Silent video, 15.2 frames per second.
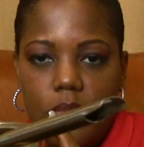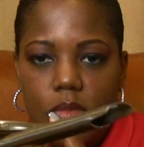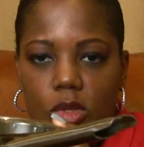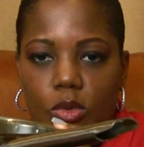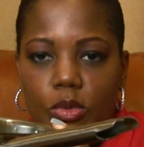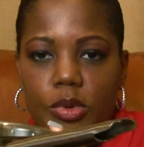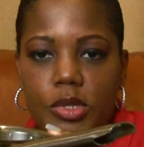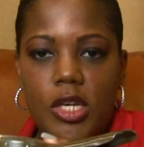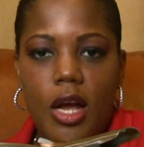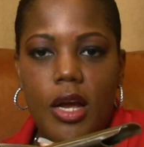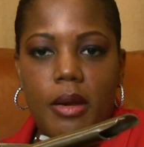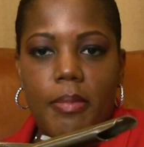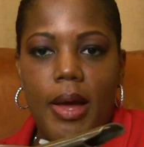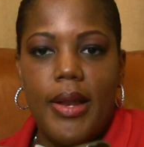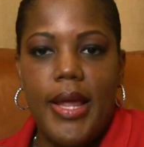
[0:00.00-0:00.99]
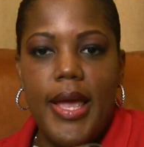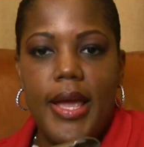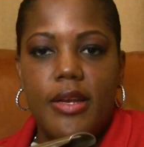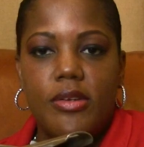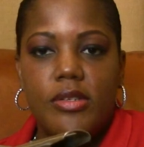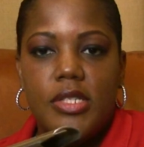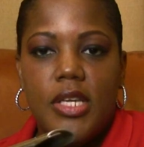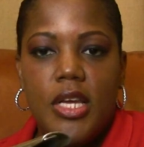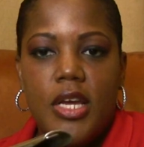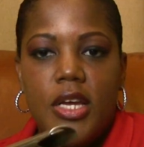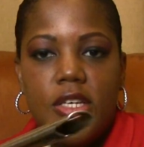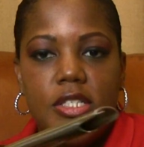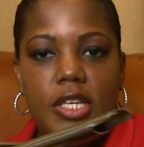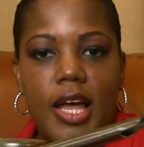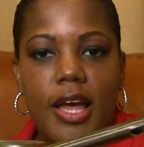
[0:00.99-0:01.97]
When we're talking about handles,
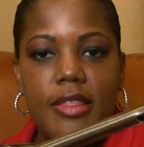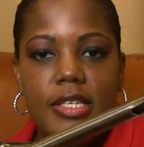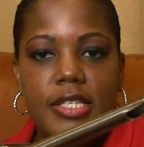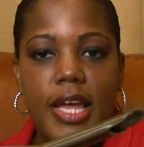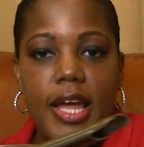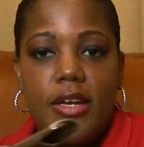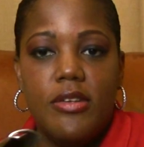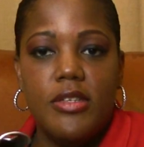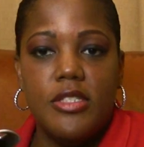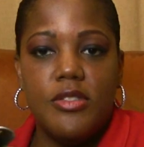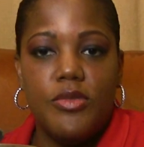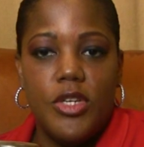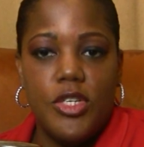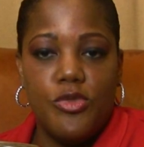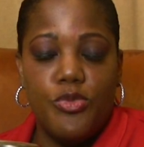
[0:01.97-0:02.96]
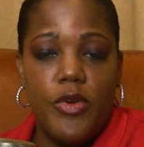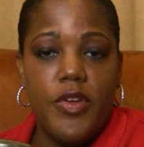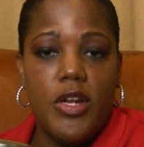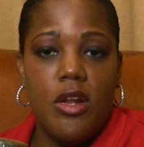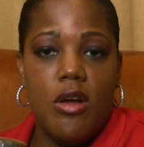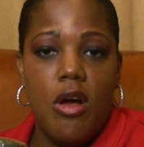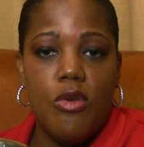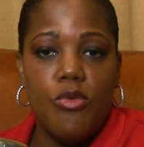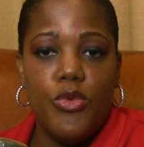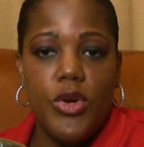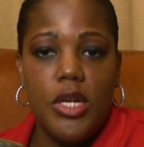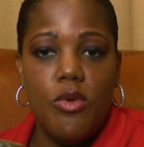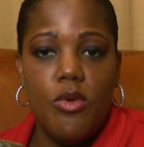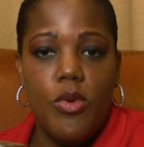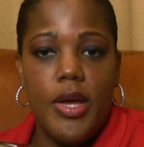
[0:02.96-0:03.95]
see how this handle is riveted on
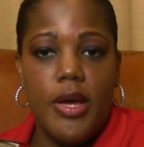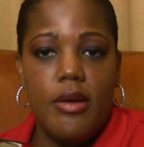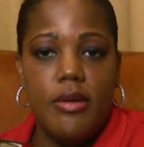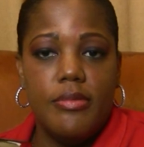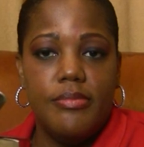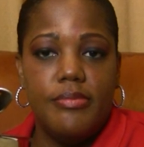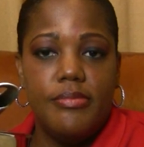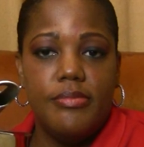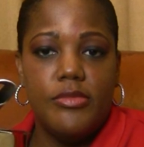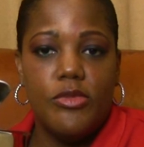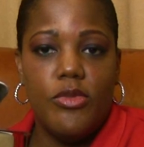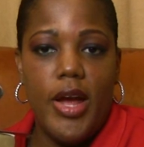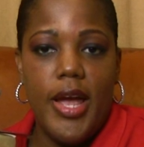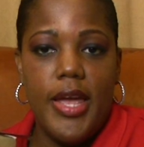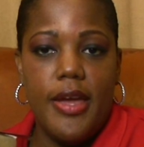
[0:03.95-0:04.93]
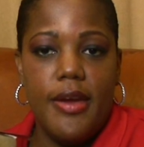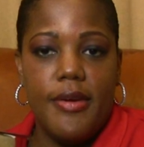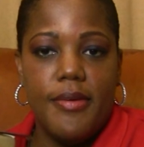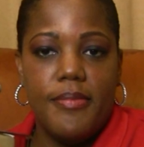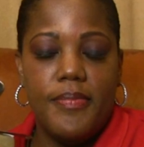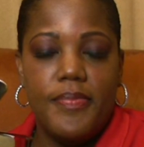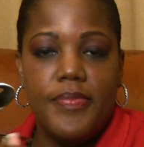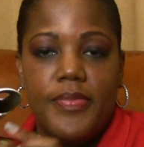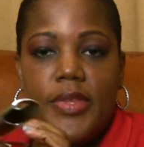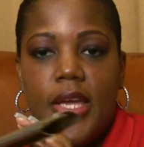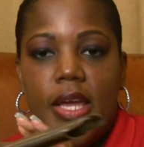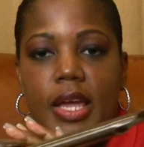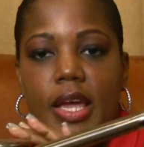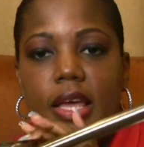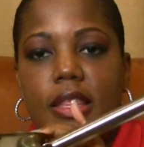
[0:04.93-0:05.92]
really well, right here.
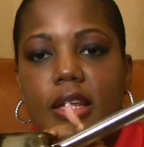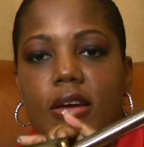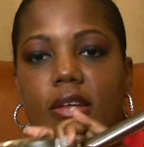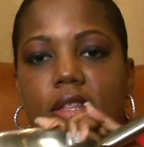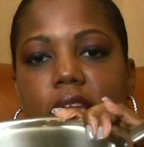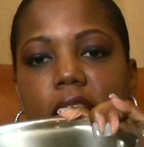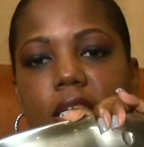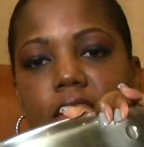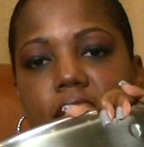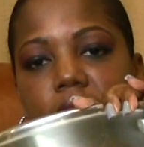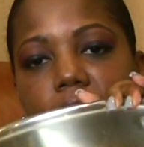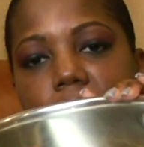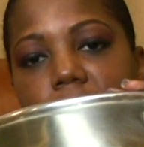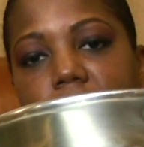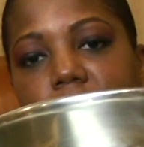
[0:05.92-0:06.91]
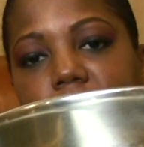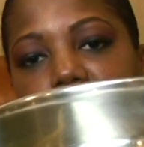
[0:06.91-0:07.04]
And then on the inside,